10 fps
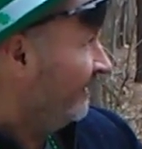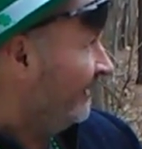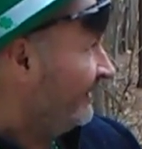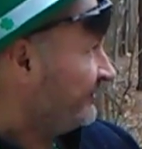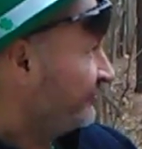
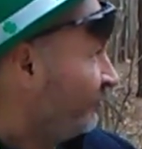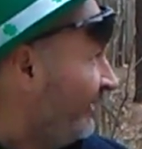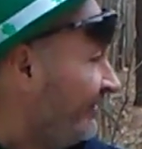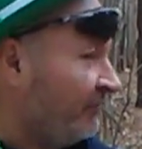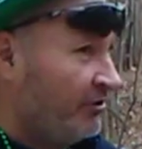And that's just the
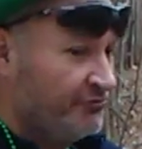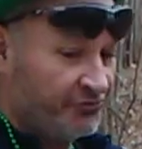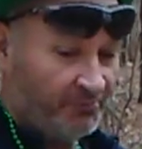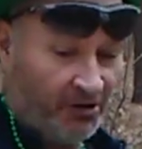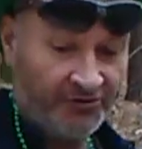way they roast
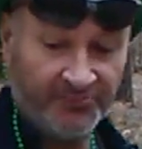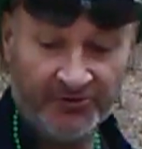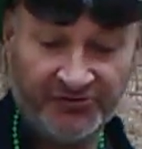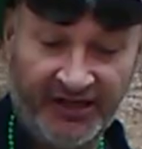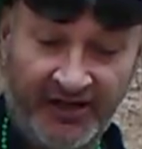their malt.
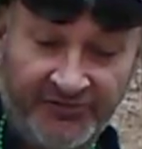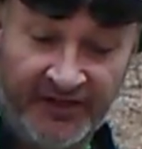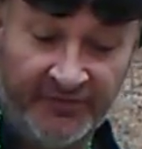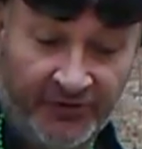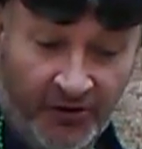Most stouts
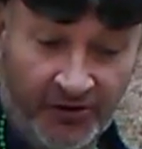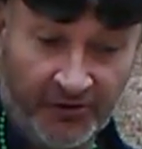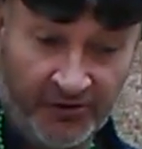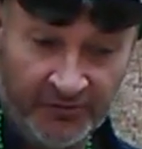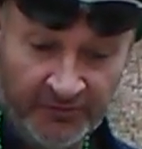have the
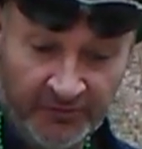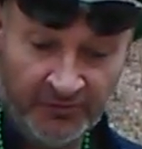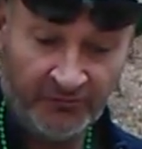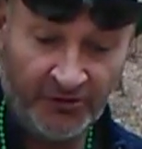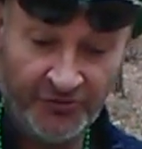darker
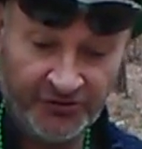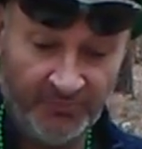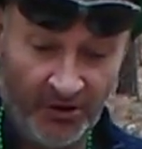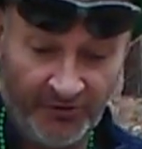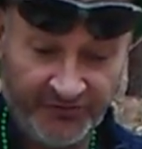roasted
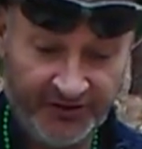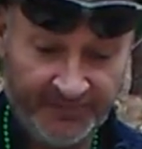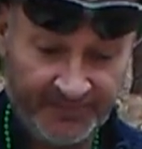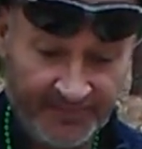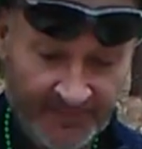malts in
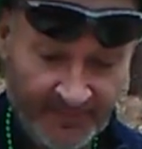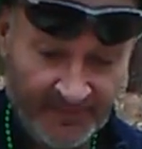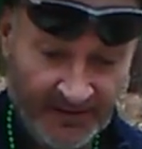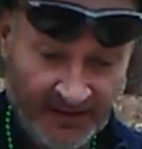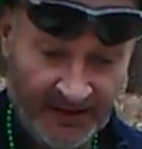it.
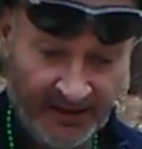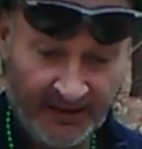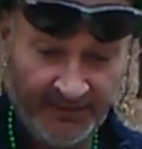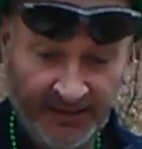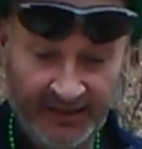
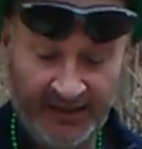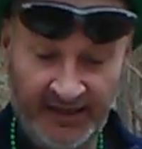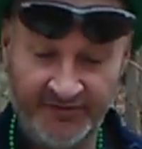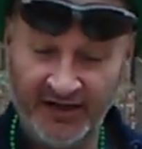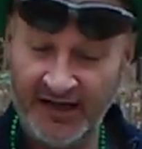And
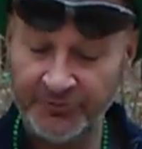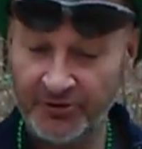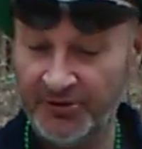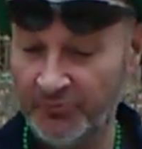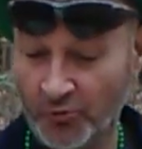the hops are
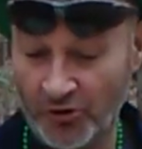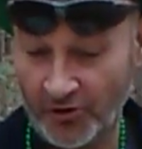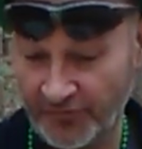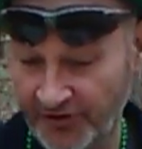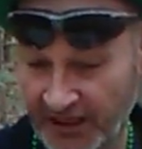going to be more earthy